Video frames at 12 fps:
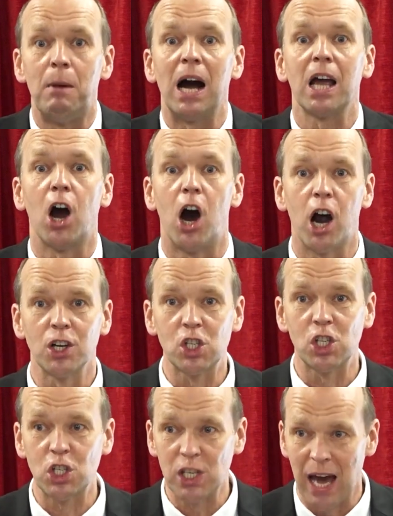my heart
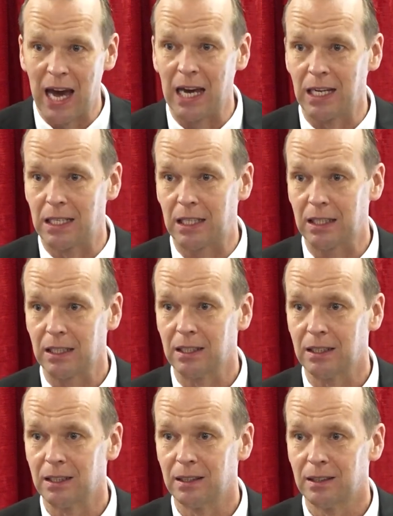sank
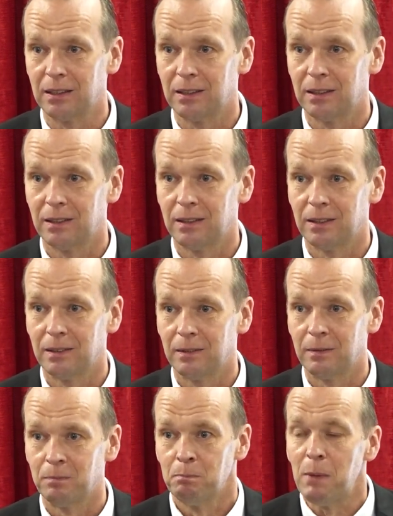
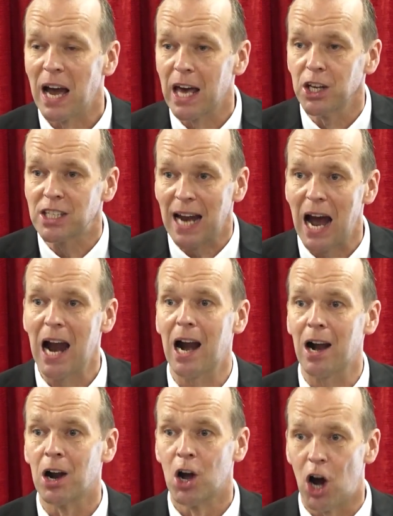my
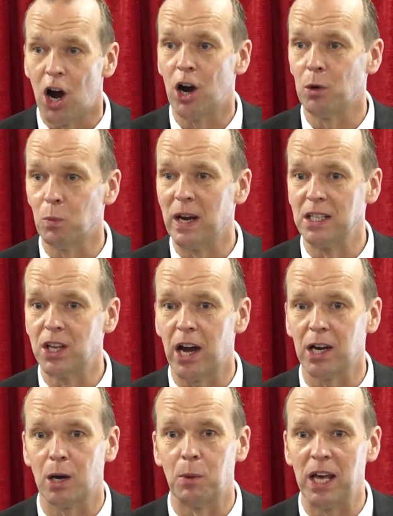entire heart went
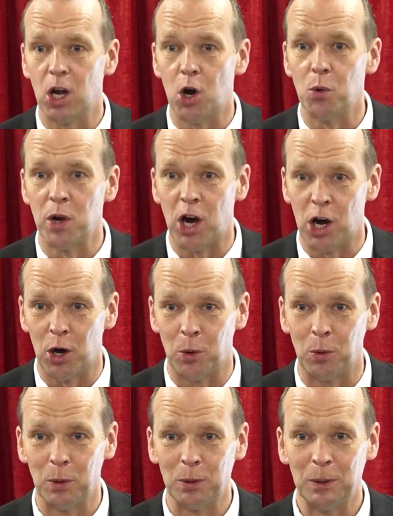down. I went, oh
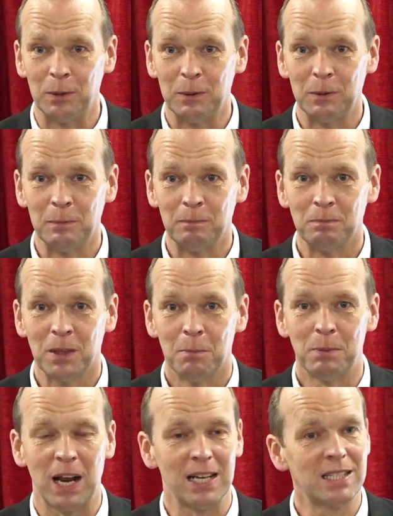no.
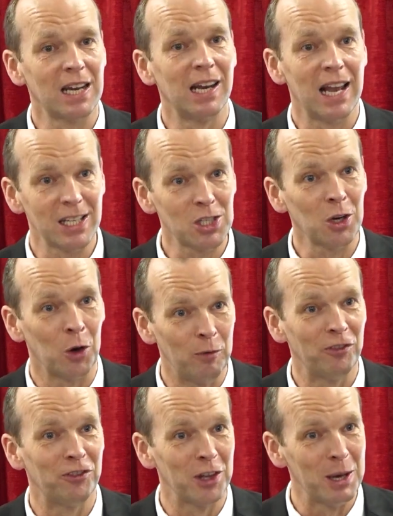But I said, let's
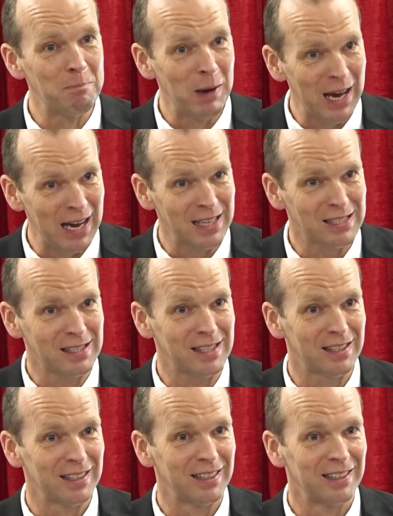hope for the best.